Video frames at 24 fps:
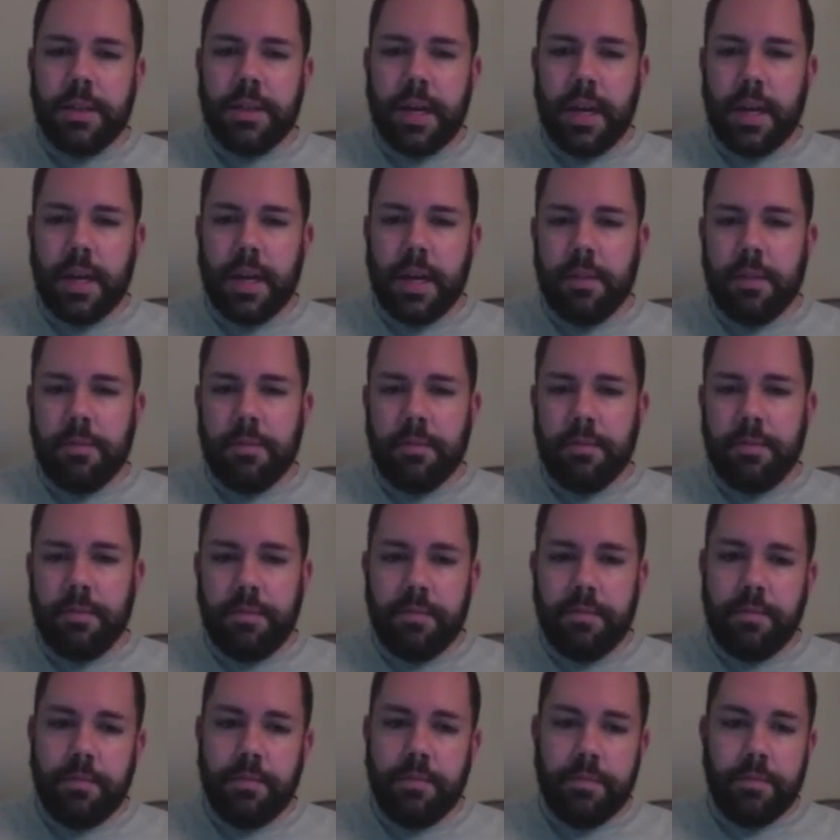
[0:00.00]

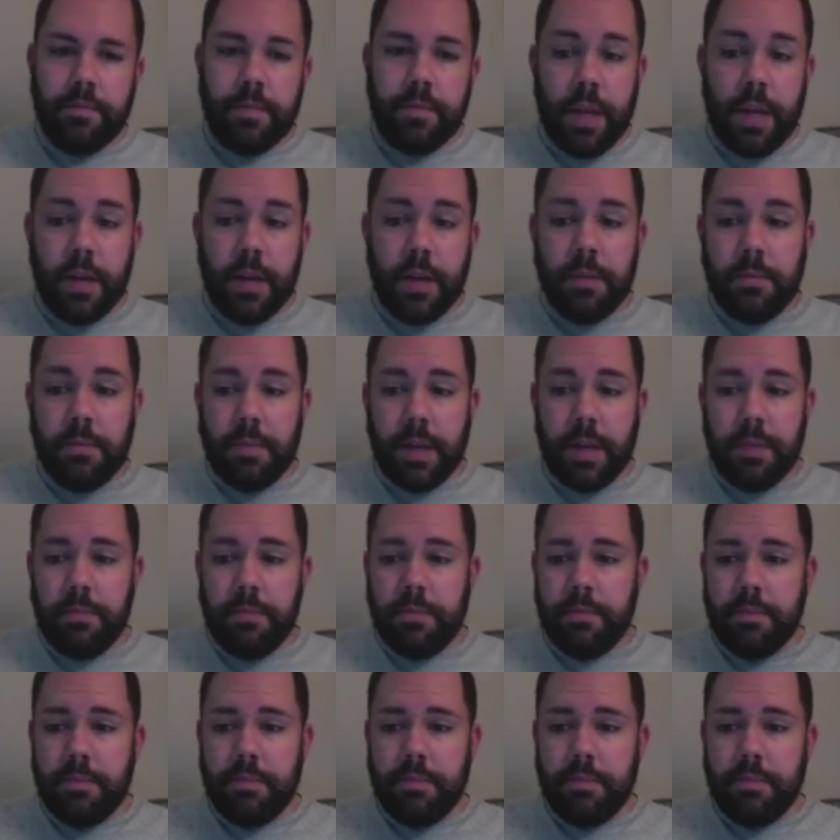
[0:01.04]
you know, my